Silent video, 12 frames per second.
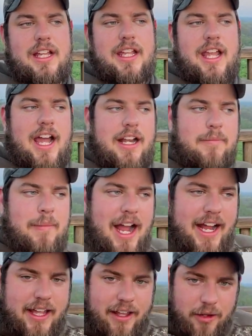kind of
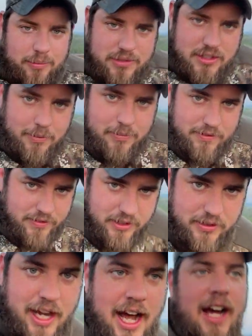might help some of you
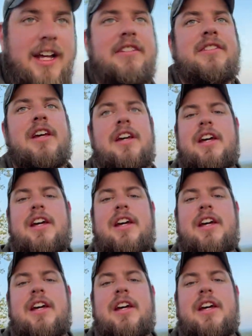guys